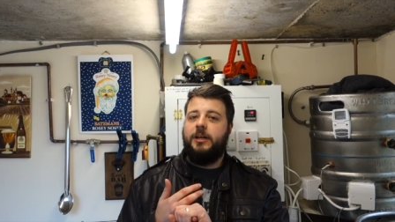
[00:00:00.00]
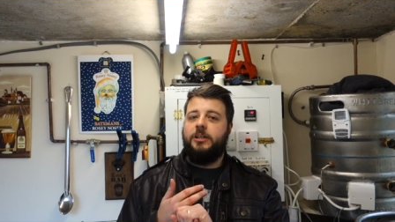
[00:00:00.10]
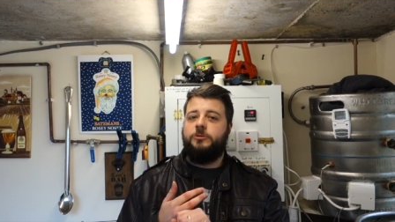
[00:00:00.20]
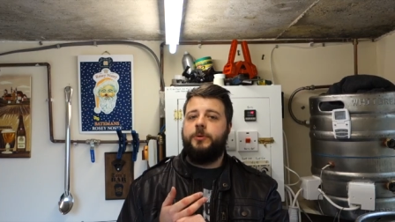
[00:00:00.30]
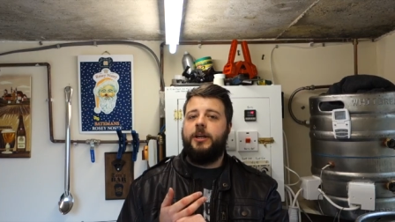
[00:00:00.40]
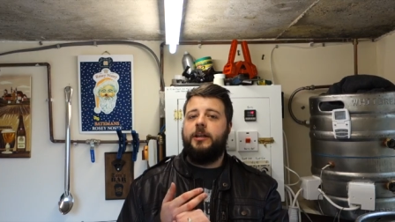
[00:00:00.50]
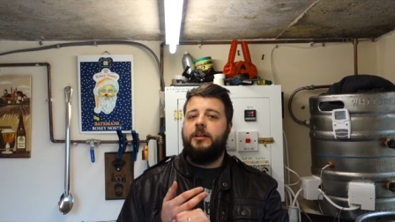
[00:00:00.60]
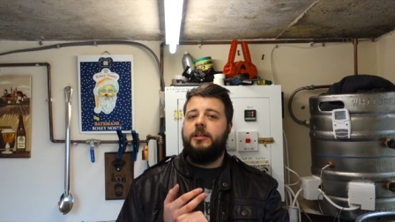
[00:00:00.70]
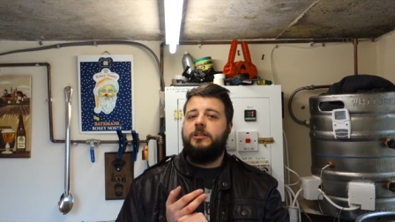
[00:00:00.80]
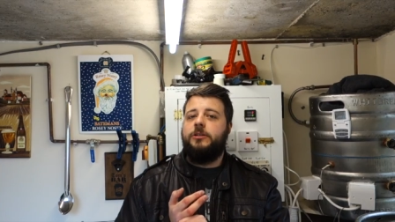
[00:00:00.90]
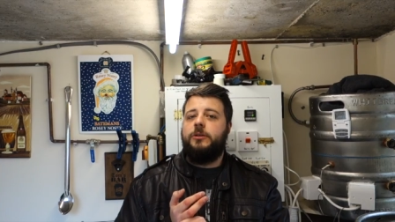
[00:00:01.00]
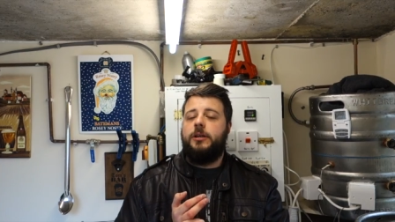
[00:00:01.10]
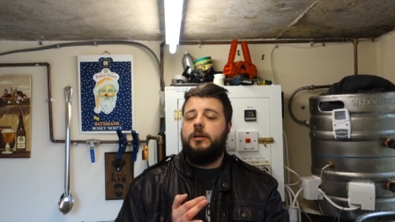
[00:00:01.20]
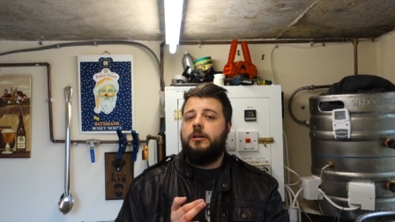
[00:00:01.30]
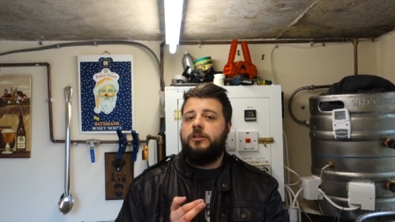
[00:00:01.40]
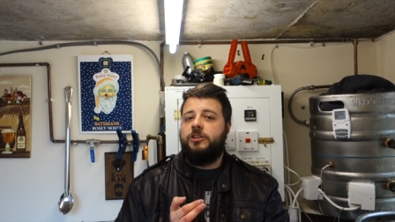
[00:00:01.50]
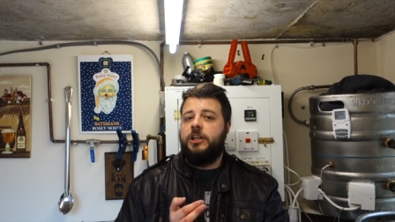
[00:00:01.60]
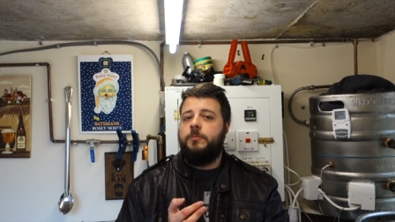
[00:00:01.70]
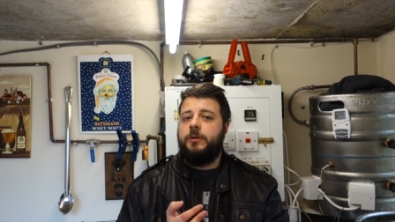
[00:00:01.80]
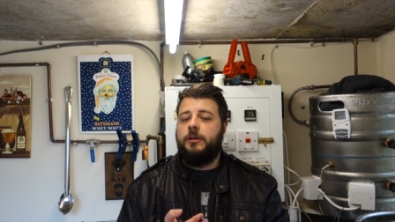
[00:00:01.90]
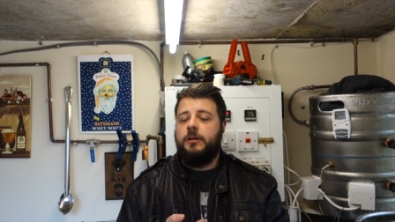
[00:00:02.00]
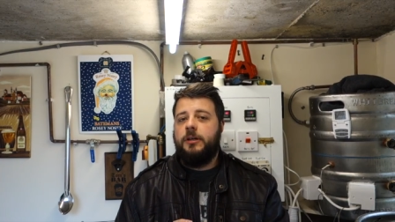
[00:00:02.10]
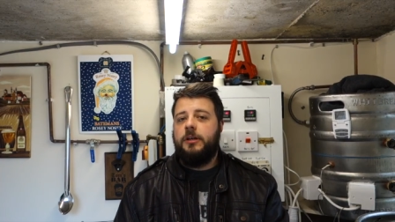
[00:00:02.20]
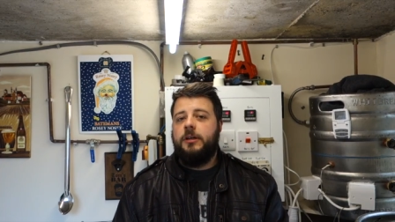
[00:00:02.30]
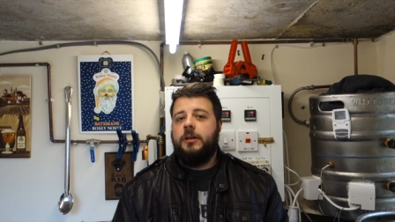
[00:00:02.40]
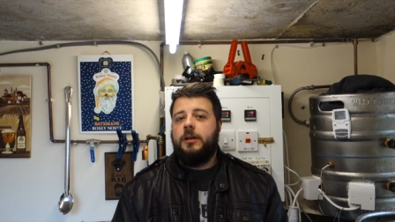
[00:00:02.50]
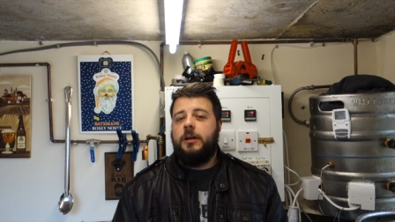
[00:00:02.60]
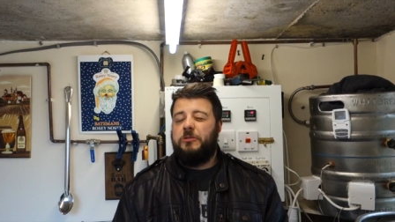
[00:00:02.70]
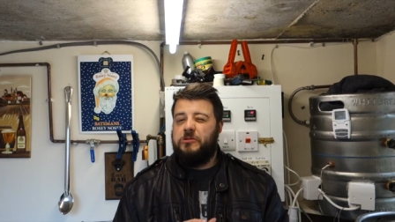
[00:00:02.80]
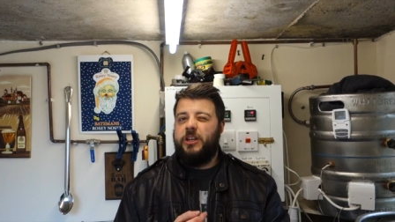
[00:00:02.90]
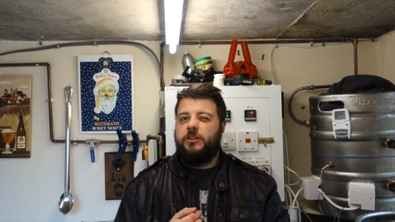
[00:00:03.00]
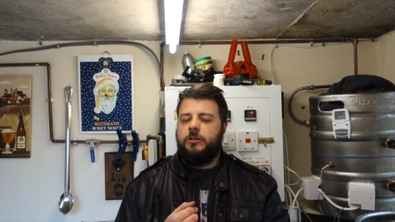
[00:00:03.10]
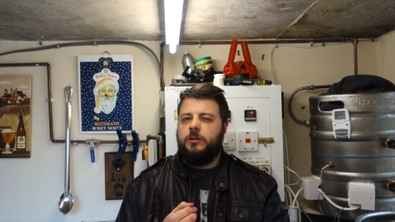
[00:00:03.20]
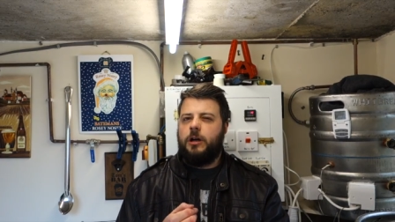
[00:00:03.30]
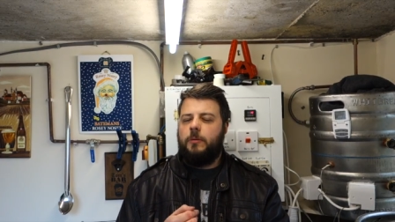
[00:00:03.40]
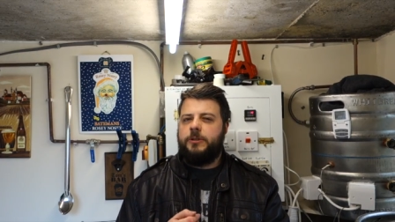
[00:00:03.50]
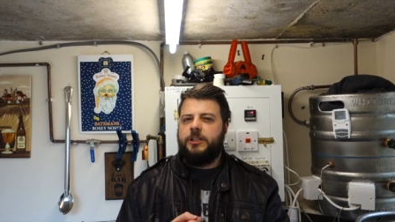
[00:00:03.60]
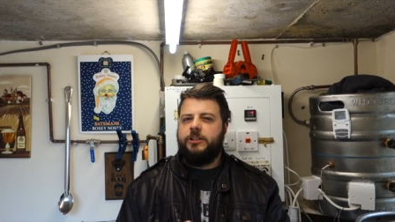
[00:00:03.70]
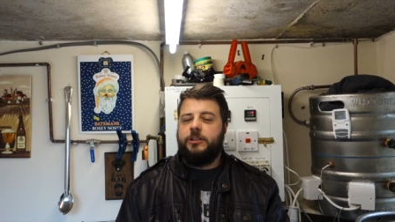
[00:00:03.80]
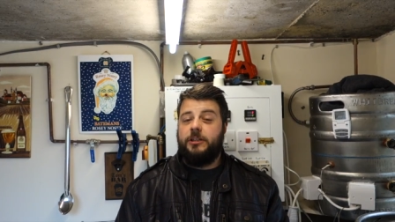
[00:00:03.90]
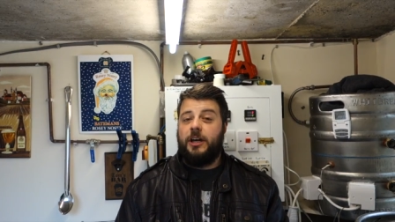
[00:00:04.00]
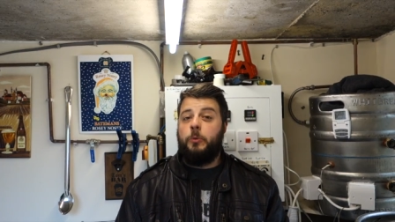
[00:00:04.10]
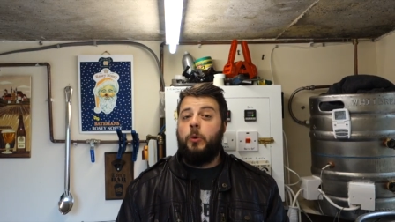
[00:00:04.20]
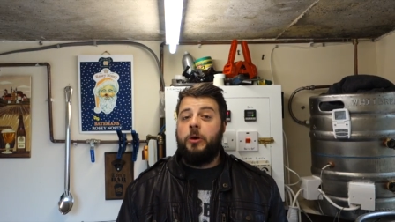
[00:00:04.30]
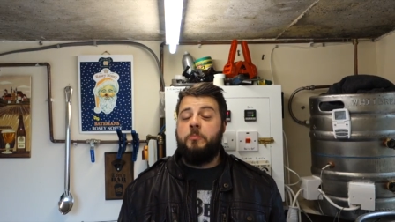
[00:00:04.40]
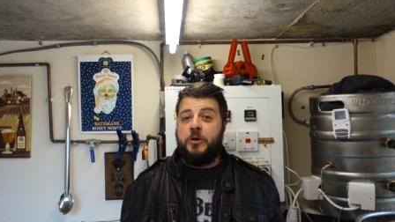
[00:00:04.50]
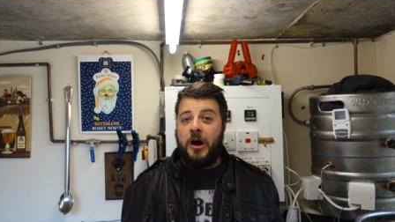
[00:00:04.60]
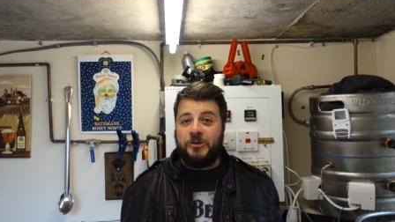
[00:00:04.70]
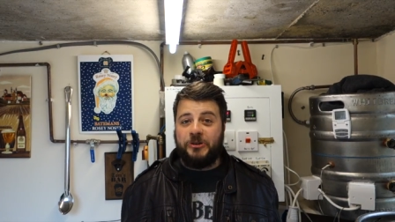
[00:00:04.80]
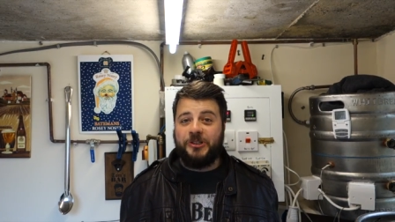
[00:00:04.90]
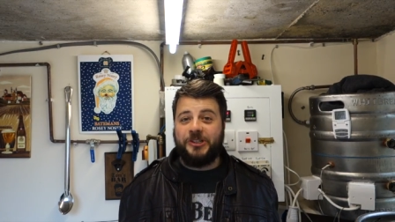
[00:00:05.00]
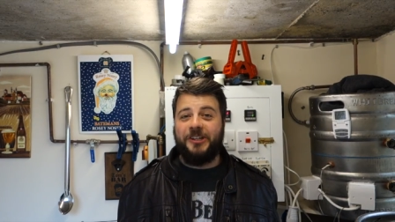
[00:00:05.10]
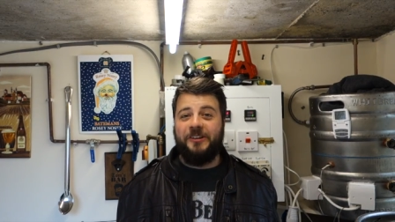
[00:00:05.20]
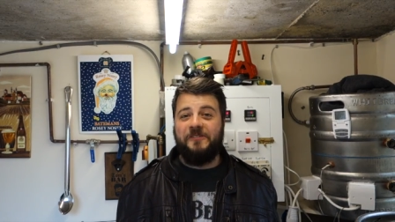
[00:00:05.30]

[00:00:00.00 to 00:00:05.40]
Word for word: It's been entered into a, a SIBA uh, regional competition, won a bronze,